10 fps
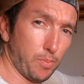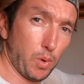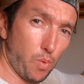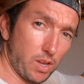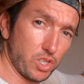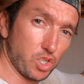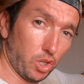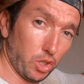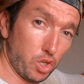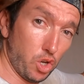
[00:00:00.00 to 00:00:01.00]
it'll be one
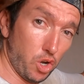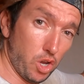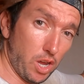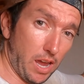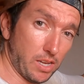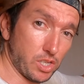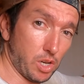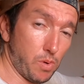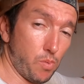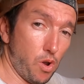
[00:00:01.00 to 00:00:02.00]
solid unit, and
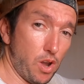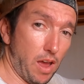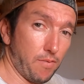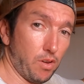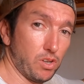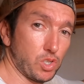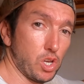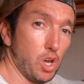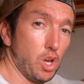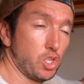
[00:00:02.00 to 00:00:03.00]
so we won't have
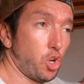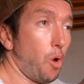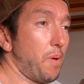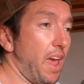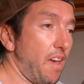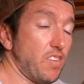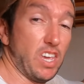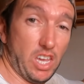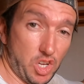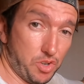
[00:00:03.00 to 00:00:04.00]
those top
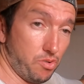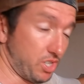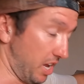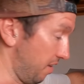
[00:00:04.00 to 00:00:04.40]
heavy issues